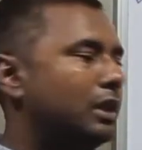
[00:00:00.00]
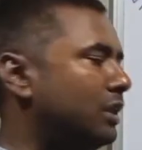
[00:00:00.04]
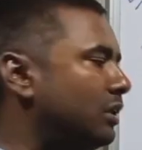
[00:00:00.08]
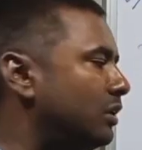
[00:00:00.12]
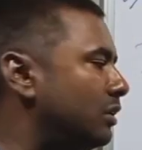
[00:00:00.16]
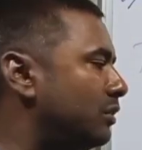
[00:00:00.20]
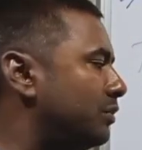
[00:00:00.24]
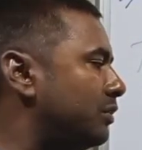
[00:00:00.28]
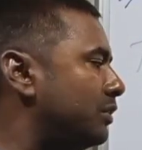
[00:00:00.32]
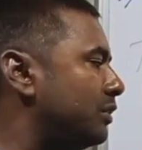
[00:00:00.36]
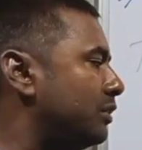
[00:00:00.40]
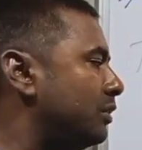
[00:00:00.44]

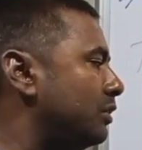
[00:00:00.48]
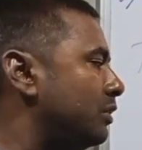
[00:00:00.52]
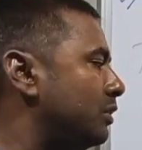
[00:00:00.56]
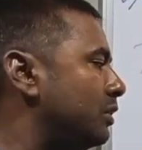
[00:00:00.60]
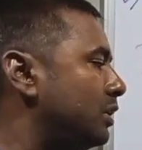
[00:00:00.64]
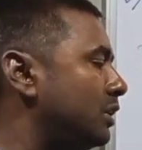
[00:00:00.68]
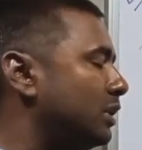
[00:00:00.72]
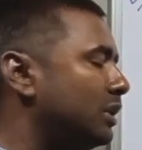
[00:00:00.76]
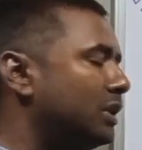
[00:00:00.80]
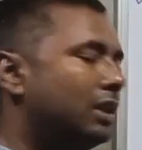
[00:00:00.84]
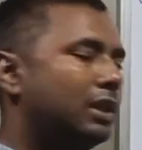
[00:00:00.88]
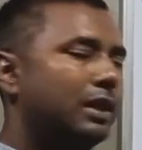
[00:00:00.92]
Then you have
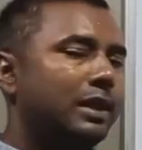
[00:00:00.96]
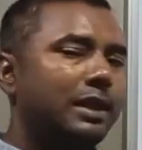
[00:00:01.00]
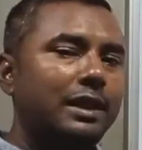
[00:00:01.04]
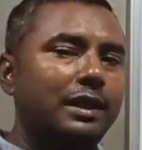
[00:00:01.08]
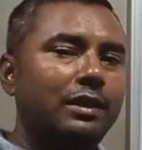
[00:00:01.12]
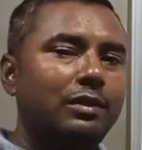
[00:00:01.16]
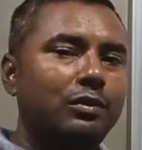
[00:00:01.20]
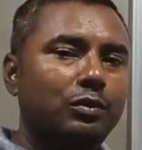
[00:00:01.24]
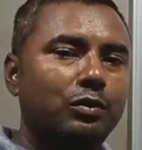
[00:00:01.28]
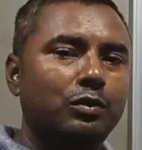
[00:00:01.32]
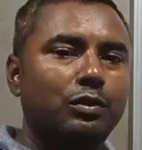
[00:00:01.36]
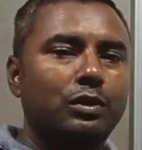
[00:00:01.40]
to
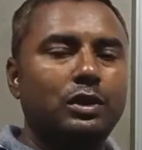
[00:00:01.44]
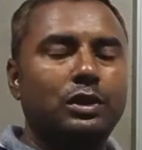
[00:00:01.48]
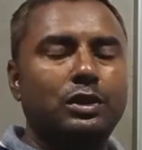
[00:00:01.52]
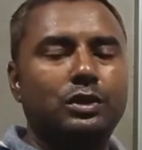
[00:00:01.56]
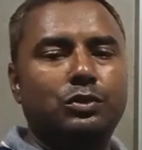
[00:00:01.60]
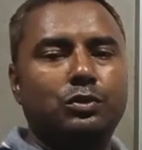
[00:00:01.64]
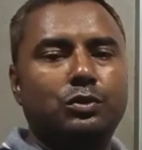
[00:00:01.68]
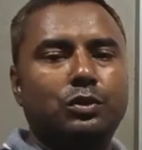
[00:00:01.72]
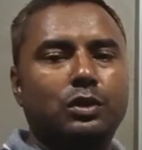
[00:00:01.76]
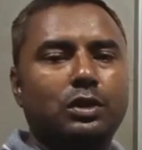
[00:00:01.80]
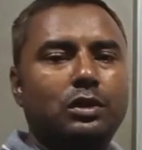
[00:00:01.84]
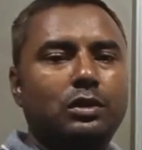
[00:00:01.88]
write
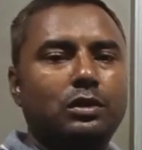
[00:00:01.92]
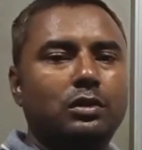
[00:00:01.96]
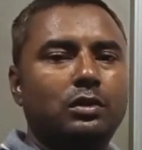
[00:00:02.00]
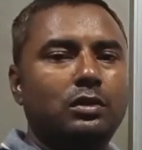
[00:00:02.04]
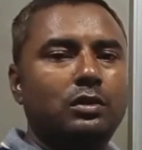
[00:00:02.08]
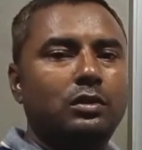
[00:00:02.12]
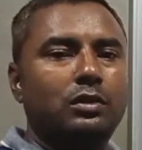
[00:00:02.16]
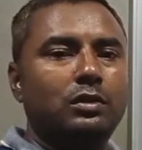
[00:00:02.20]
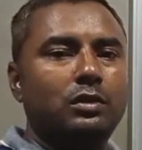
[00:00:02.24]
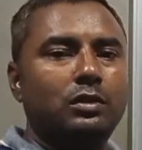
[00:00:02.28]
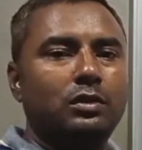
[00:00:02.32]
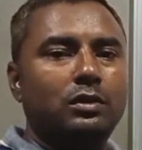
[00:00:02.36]
all this
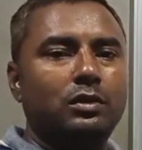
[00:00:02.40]
one.